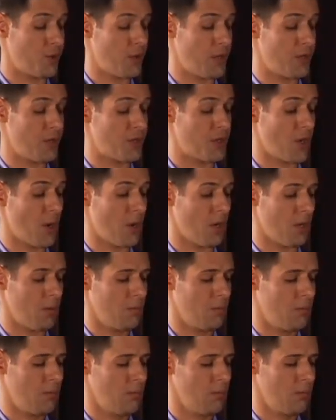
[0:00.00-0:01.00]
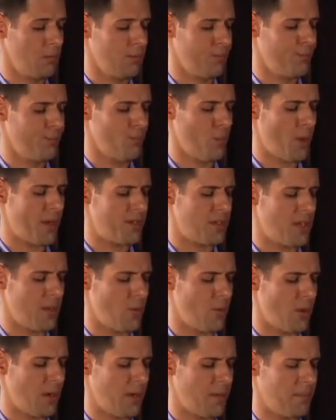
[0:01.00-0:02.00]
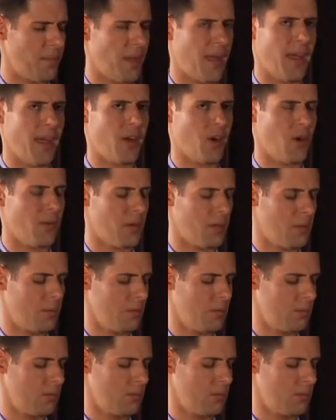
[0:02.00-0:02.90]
gin and soda. Wednesday morning, hangover.